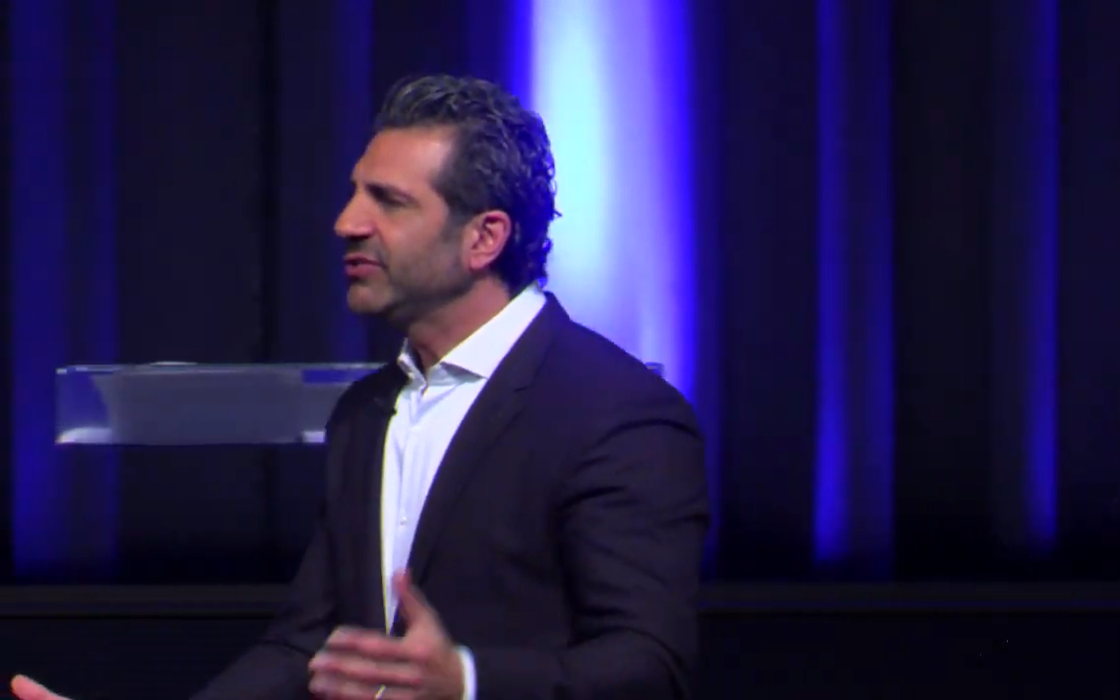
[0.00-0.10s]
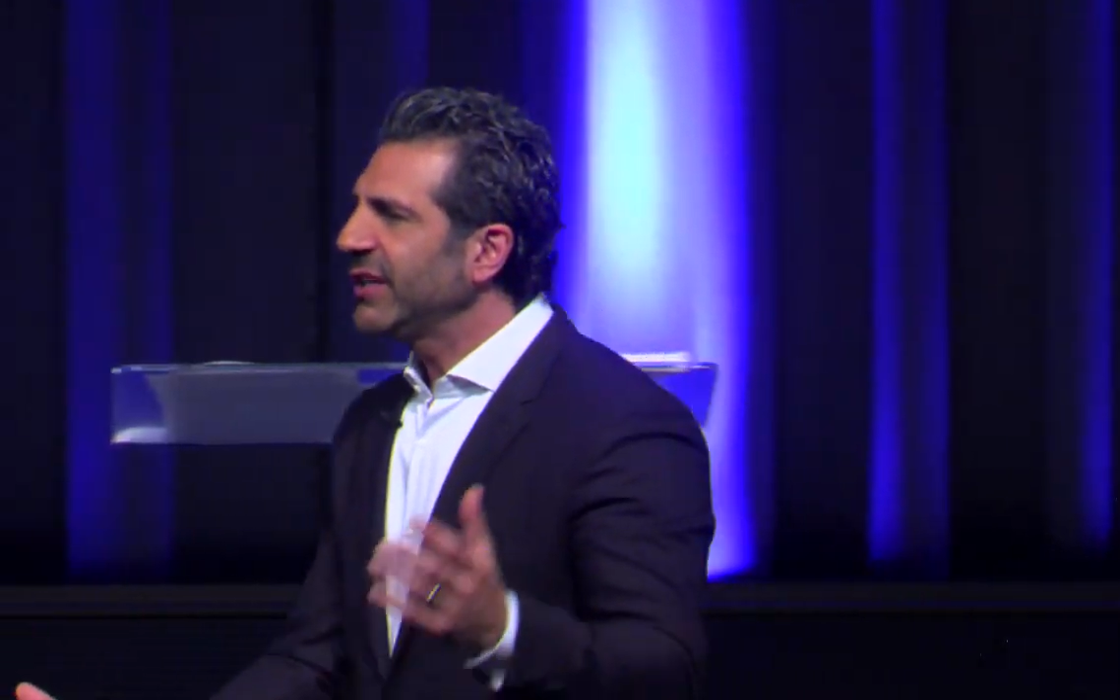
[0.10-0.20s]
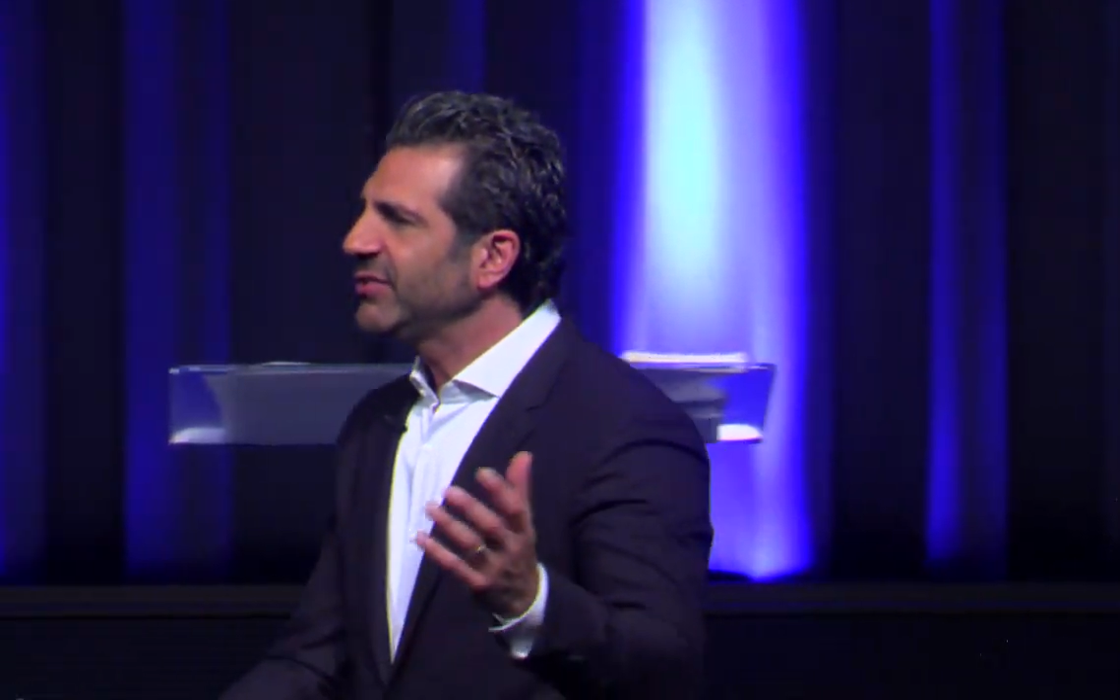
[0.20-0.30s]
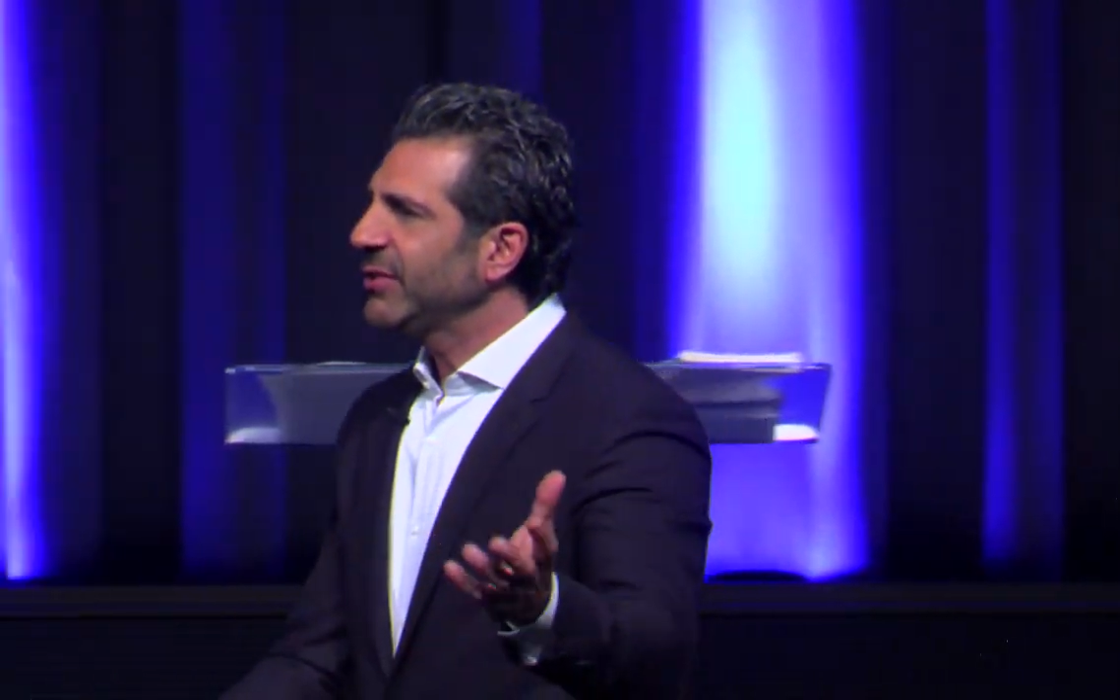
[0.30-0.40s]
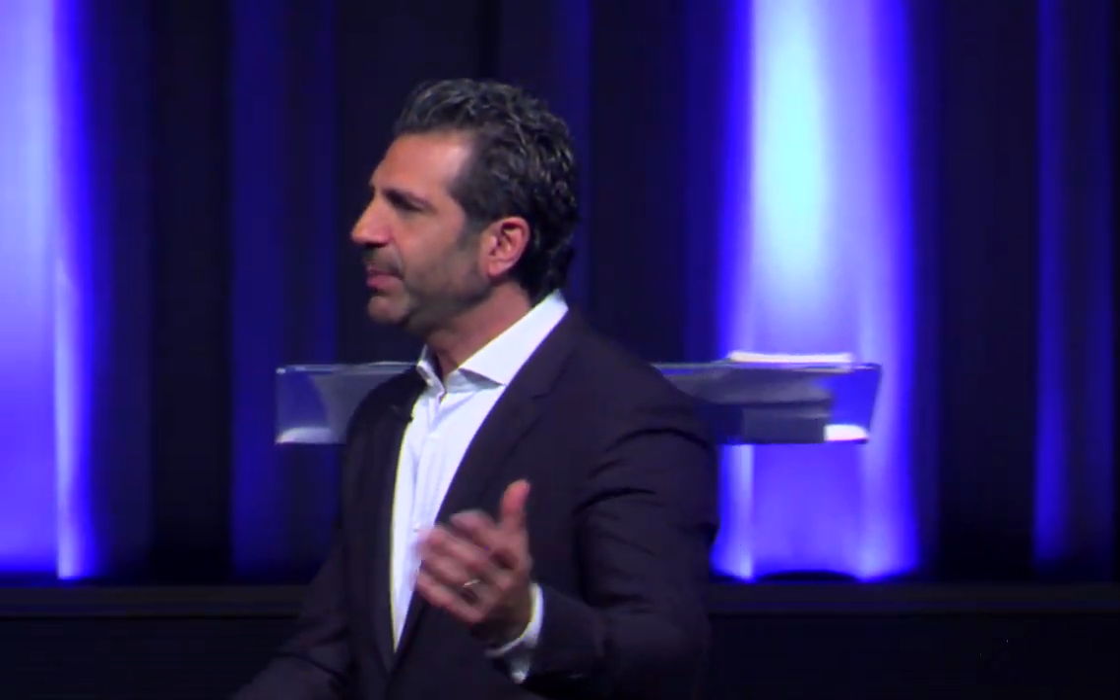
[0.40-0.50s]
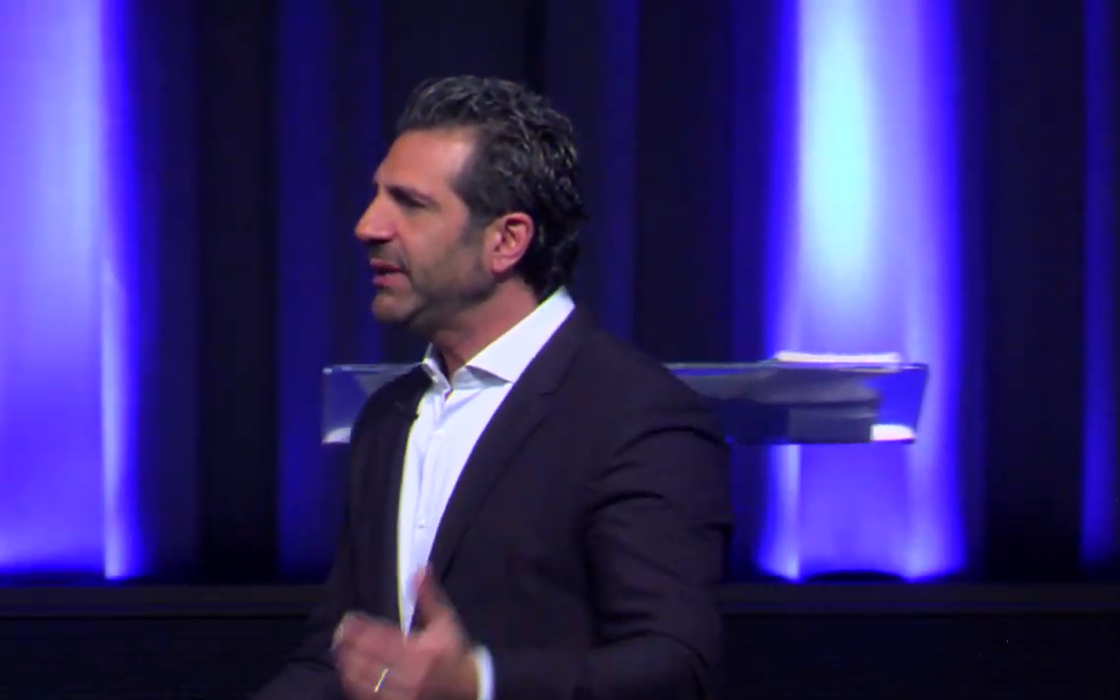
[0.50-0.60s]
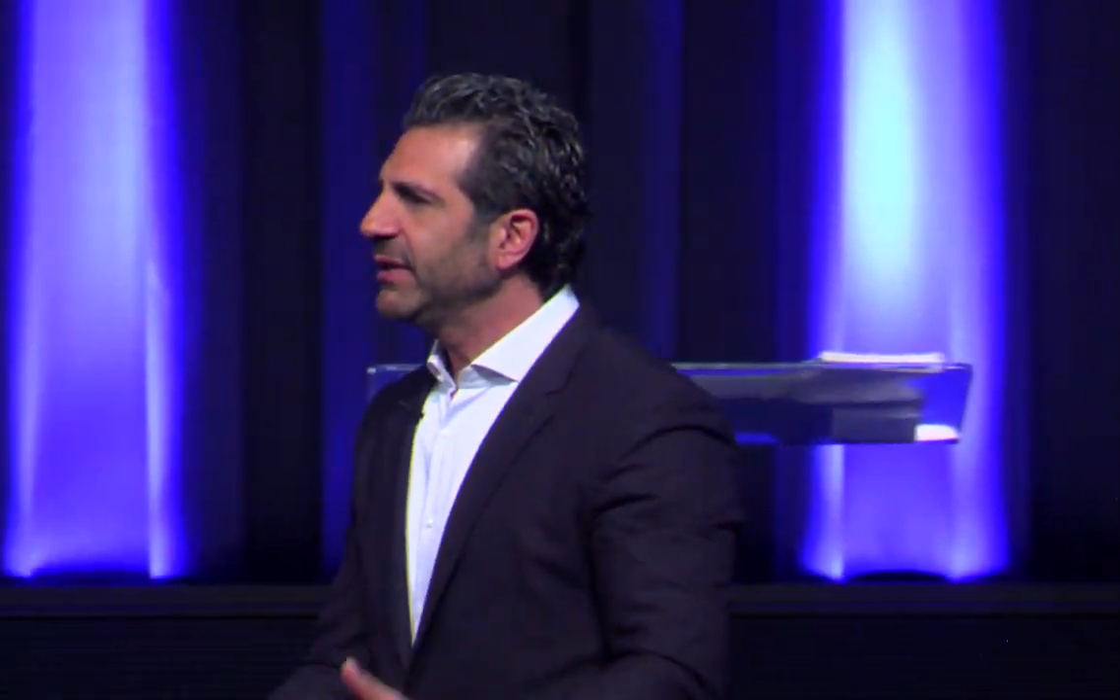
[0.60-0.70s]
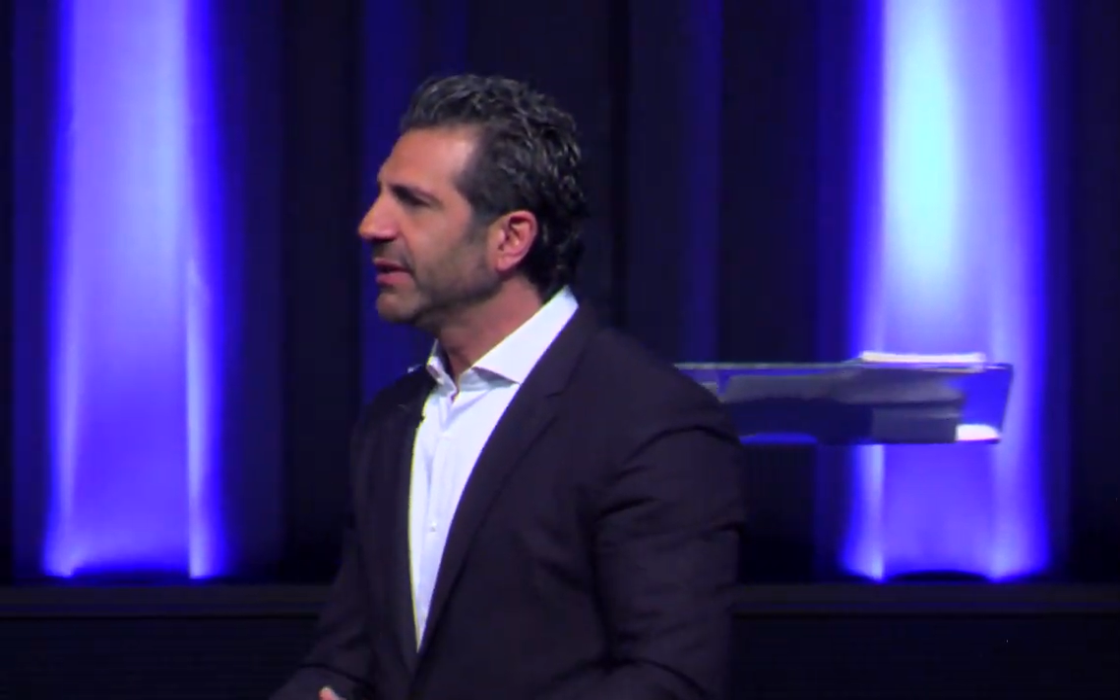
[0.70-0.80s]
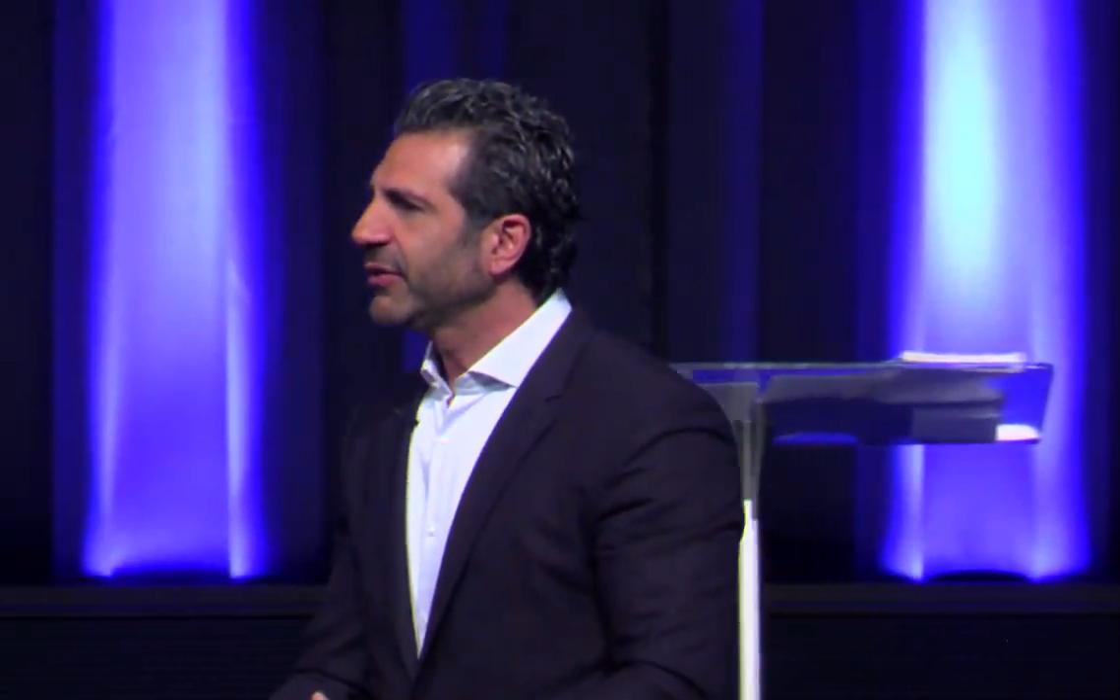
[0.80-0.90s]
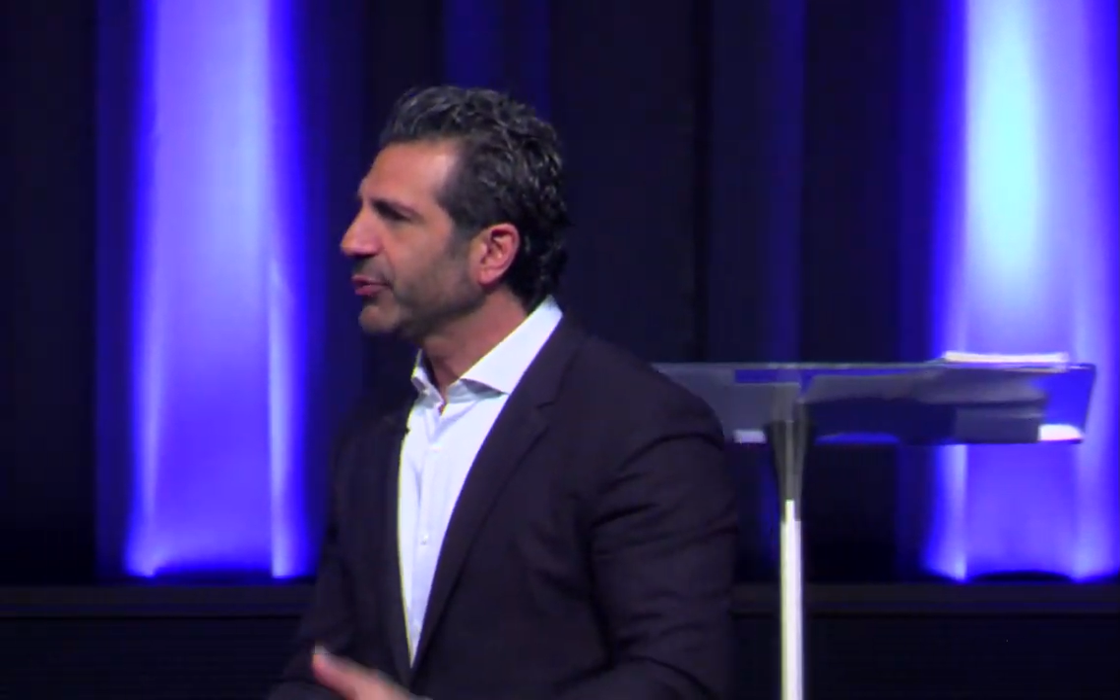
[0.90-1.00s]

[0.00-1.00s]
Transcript: says to Peter